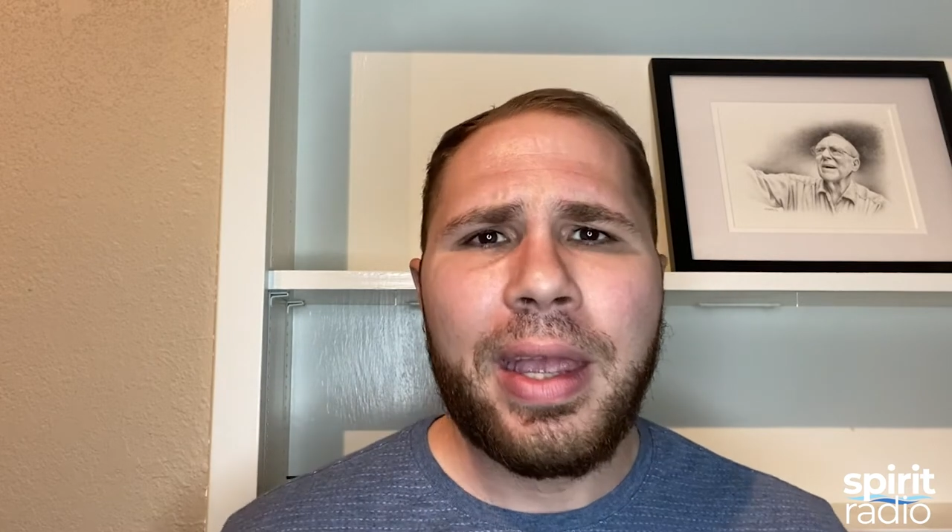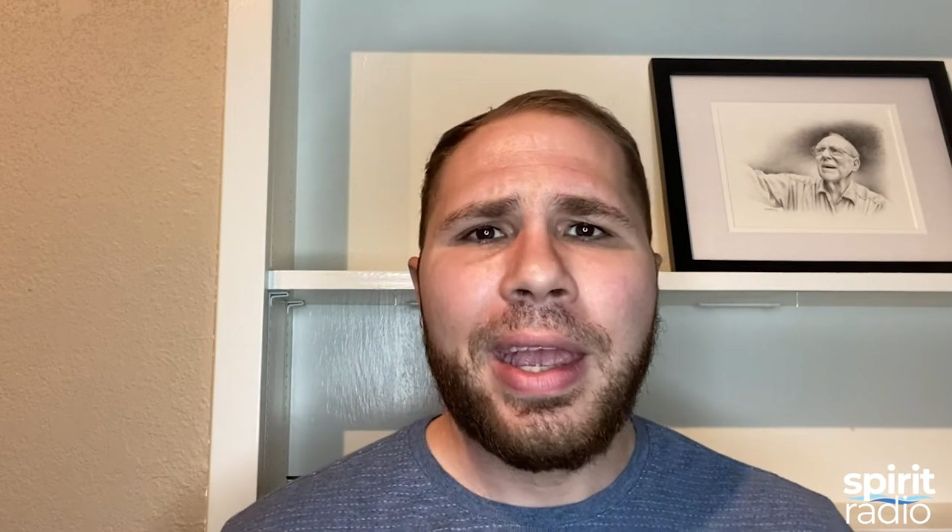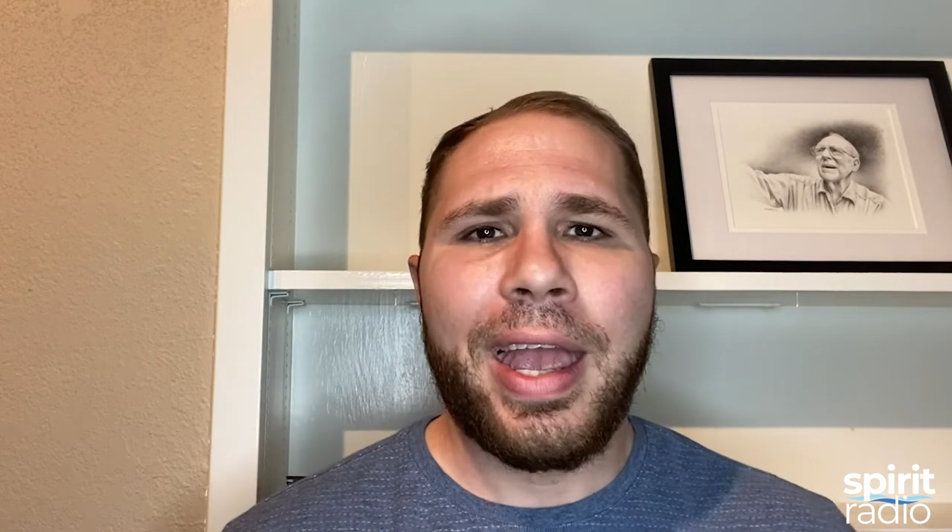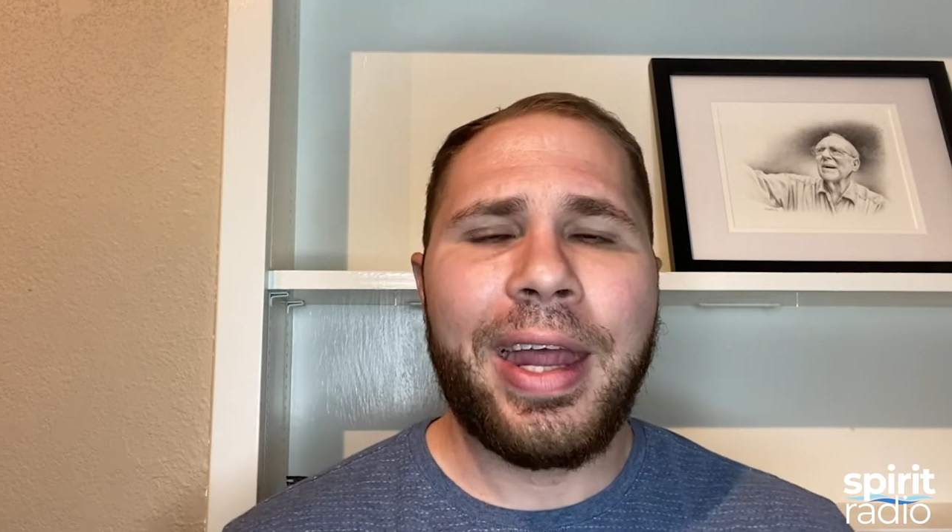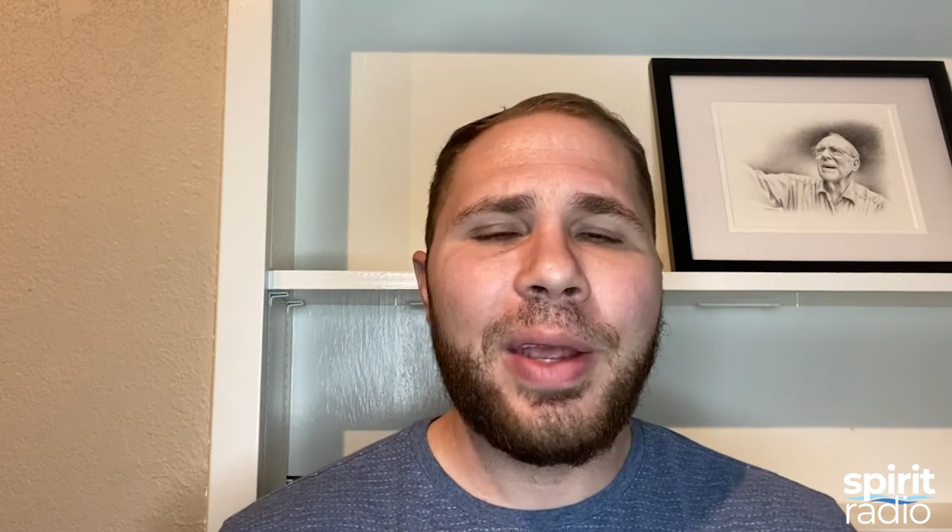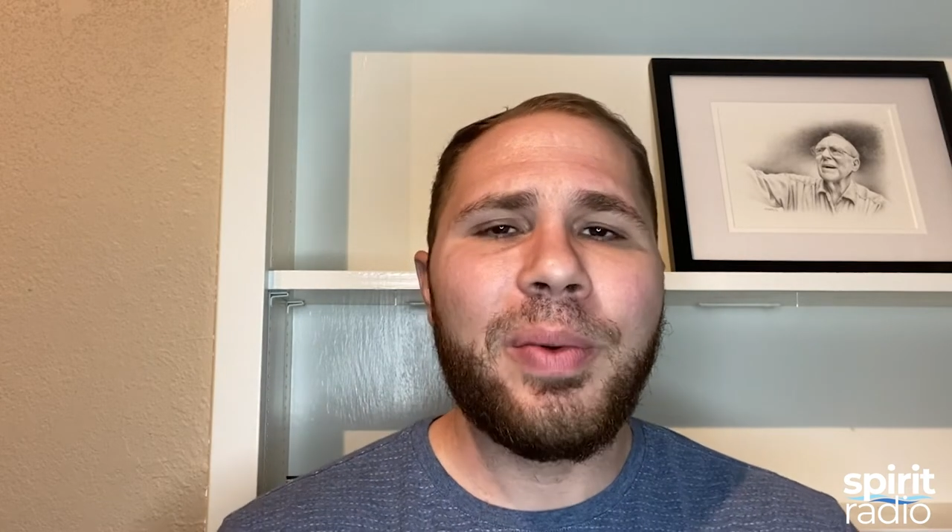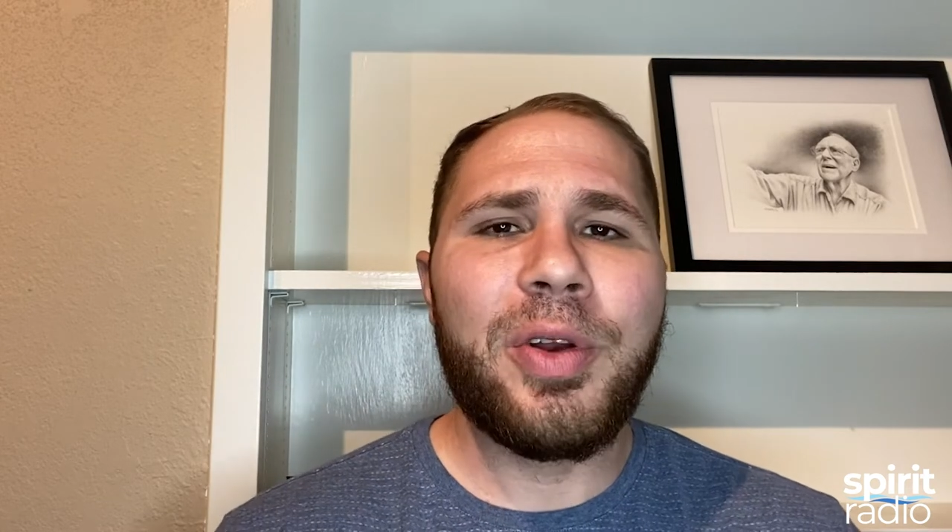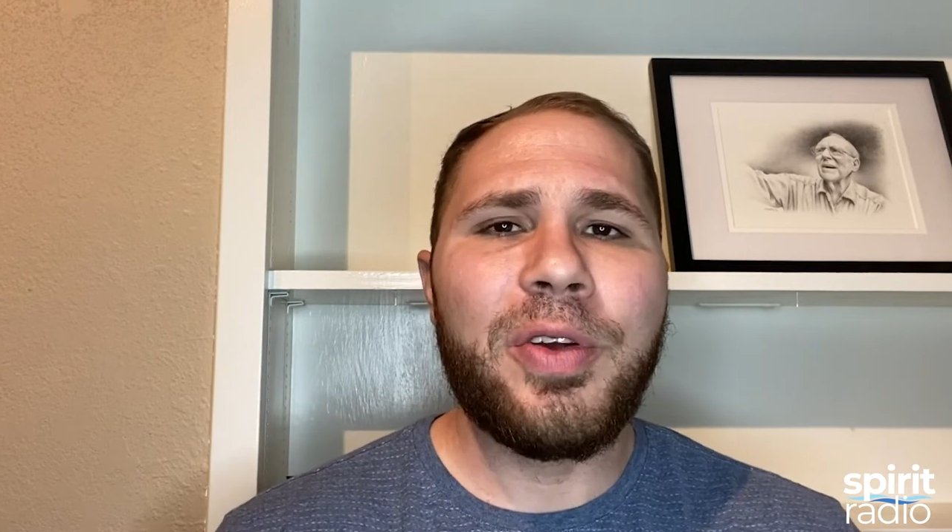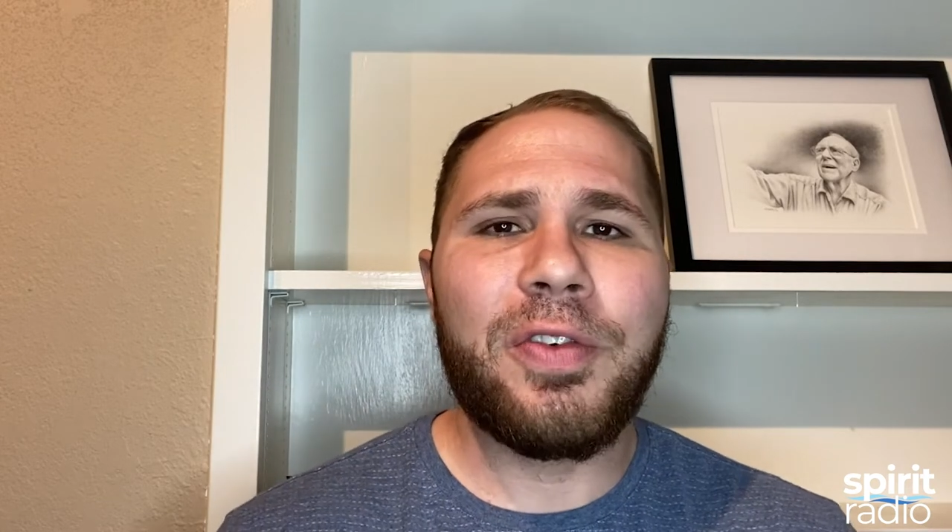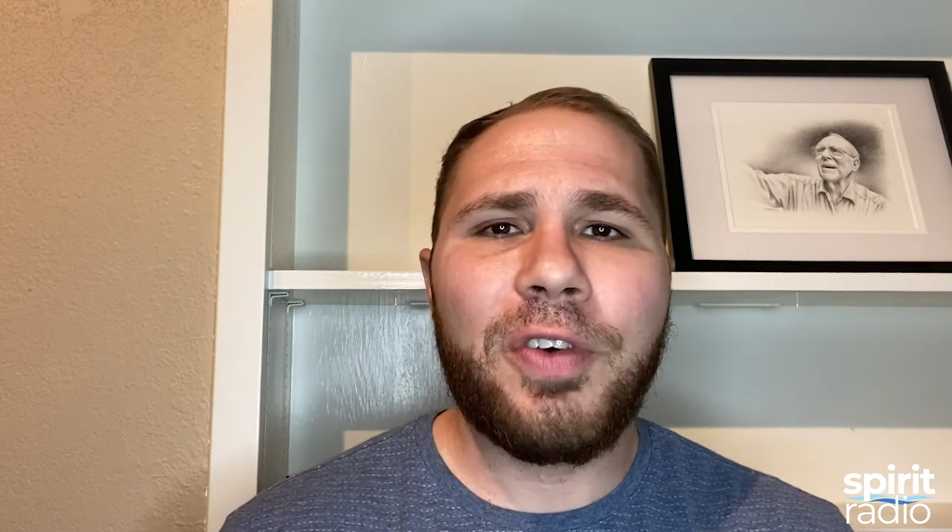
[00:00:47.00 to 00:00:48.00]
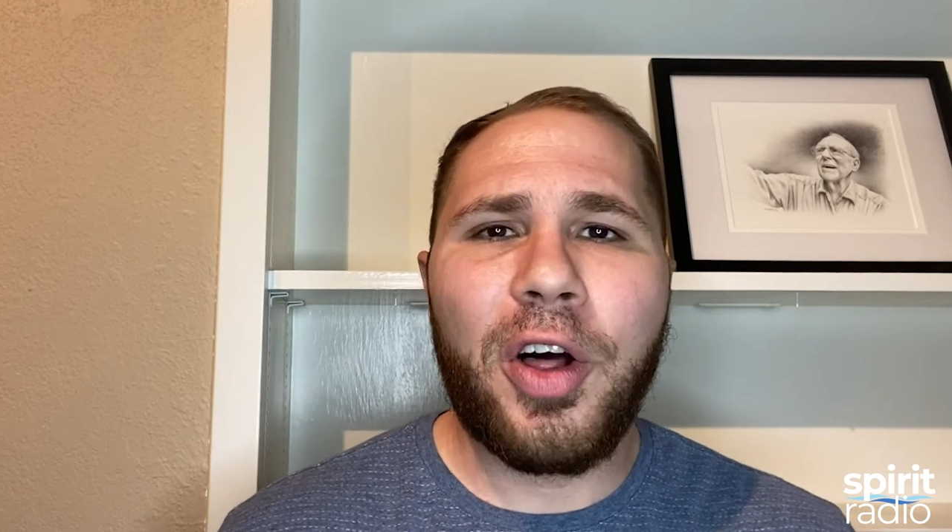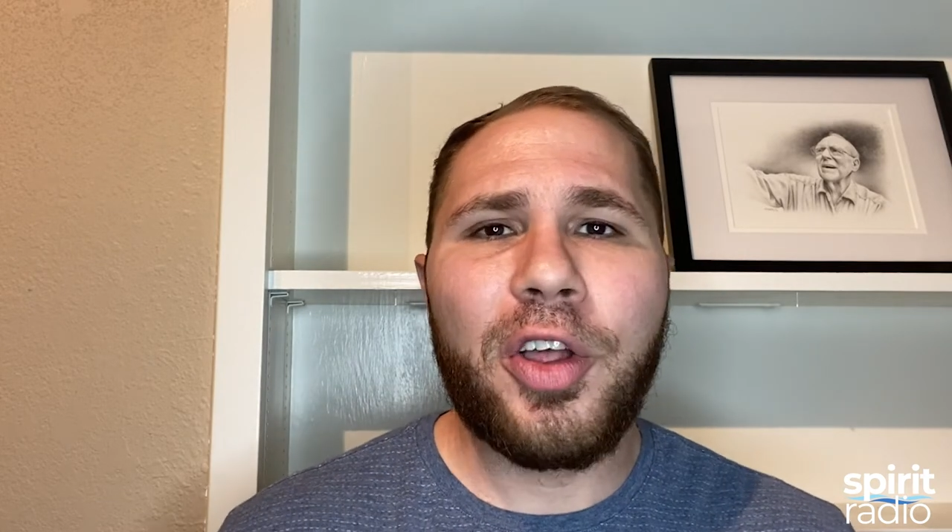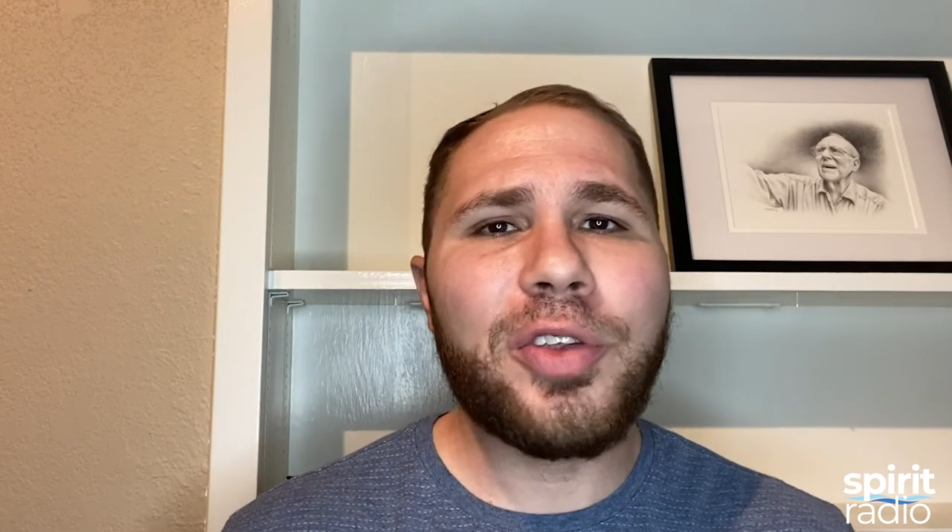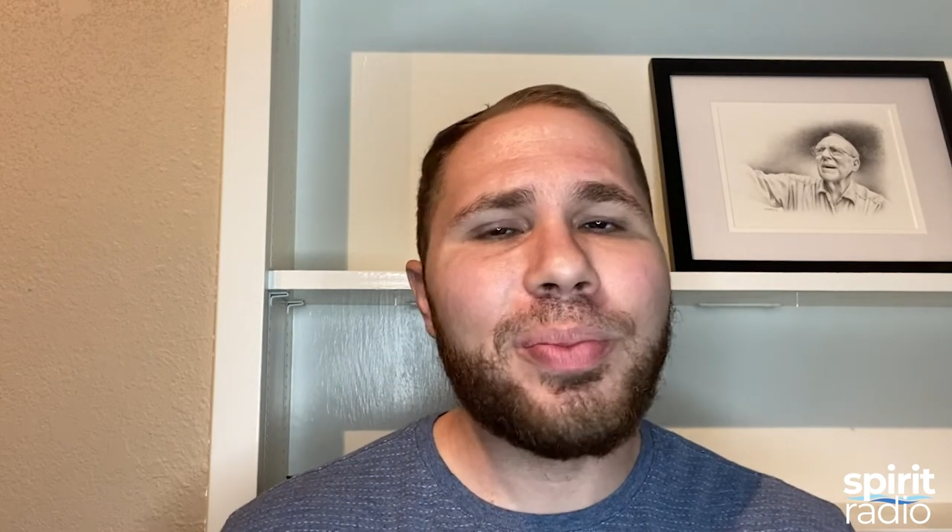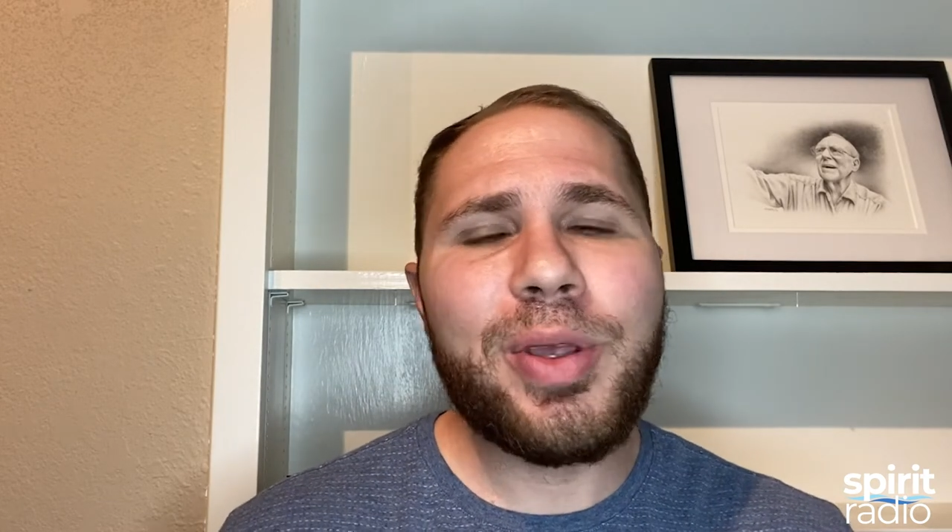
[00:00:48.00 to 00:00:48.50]
Anyone who
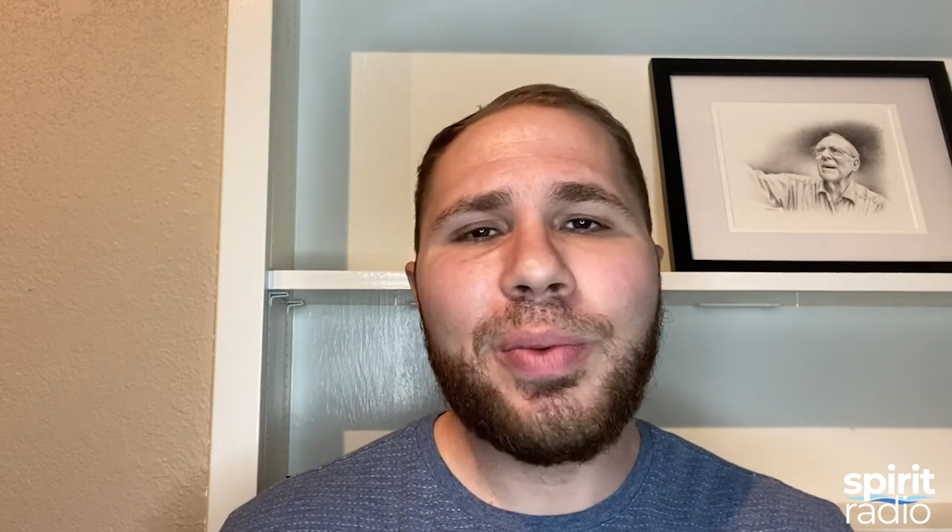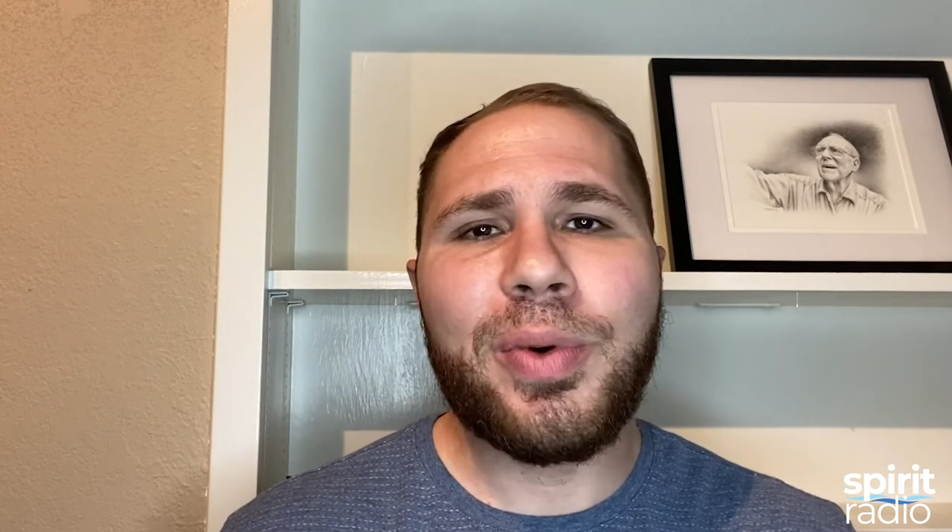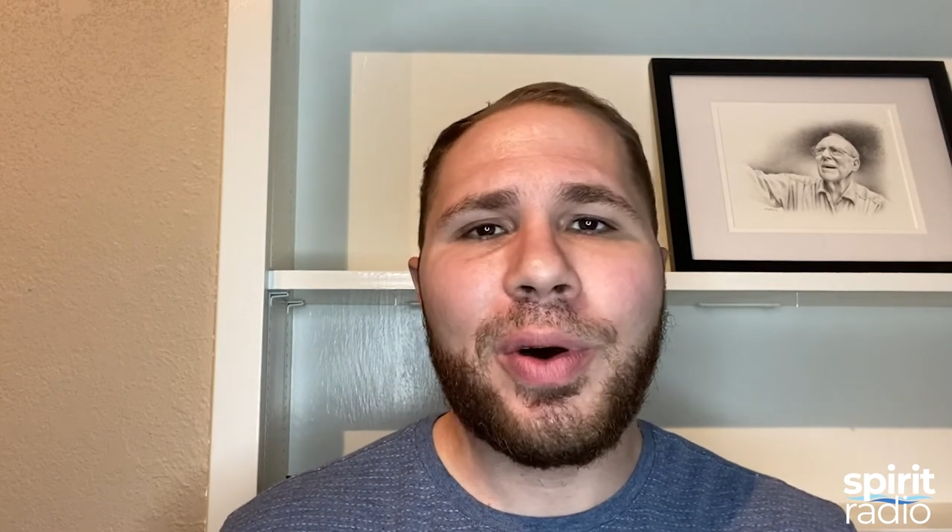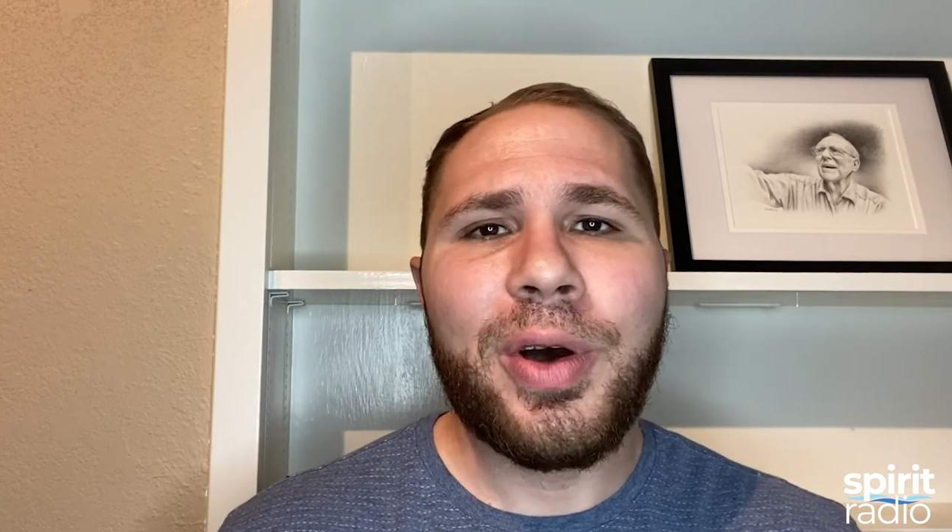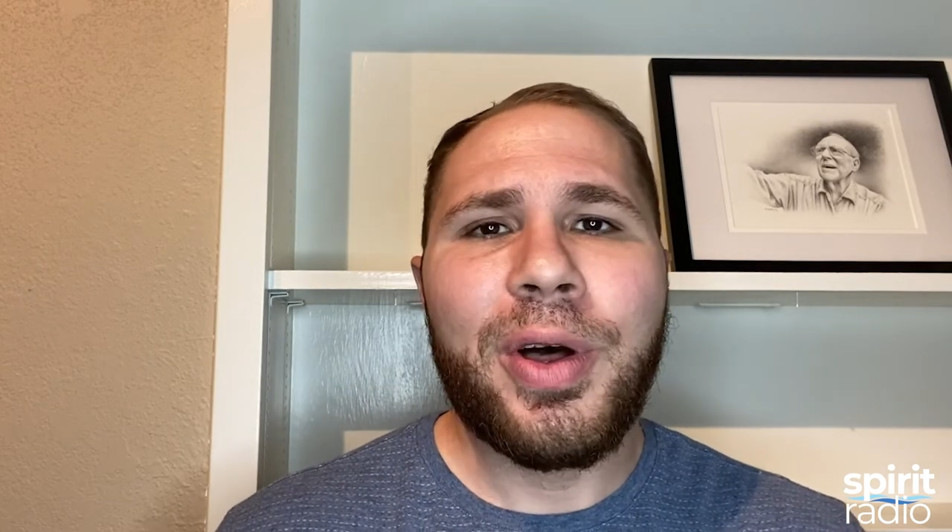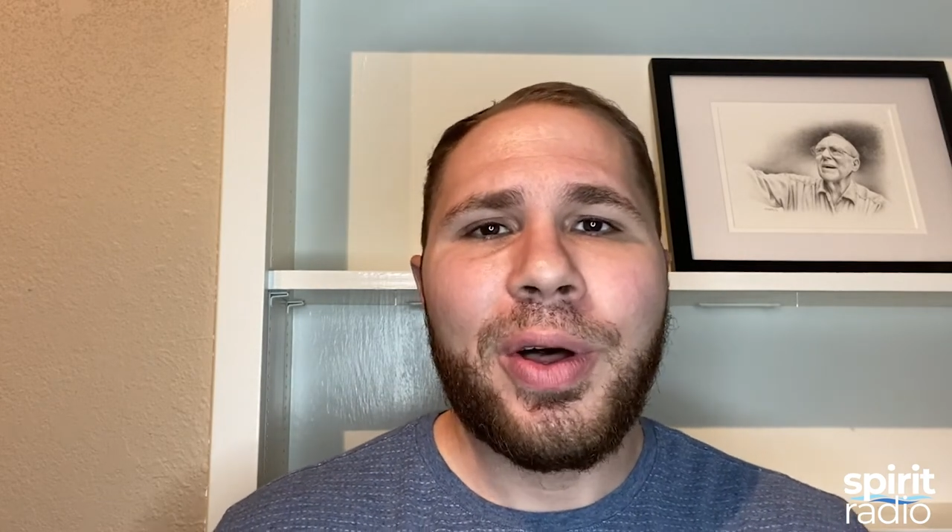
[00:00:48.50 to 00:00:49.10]
follows me will